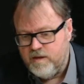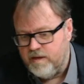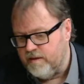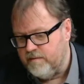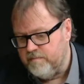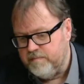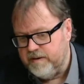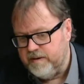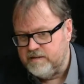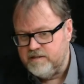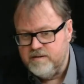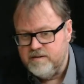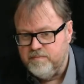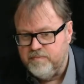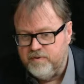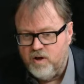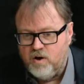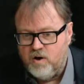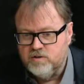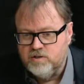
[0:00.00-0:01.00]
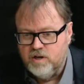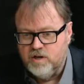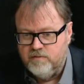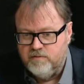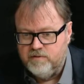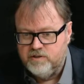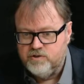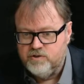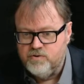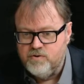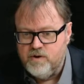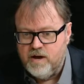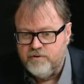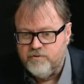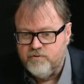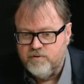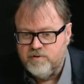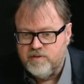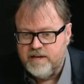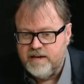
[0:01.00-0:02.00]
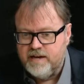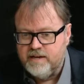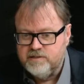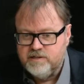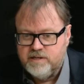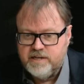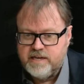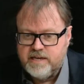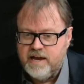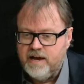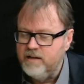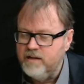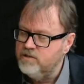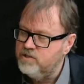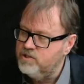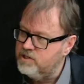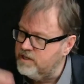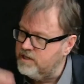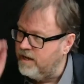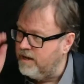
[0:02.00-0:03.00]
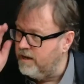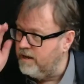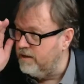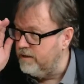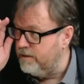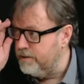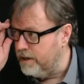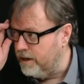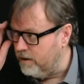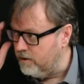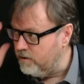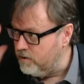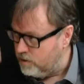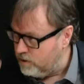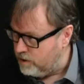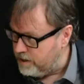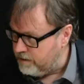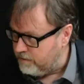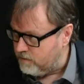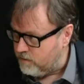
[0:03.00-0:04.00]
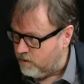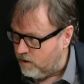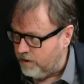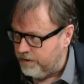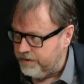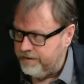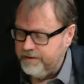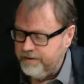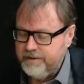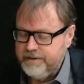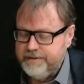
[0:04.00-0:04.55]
basically blocked over 200,000 accounts earlier on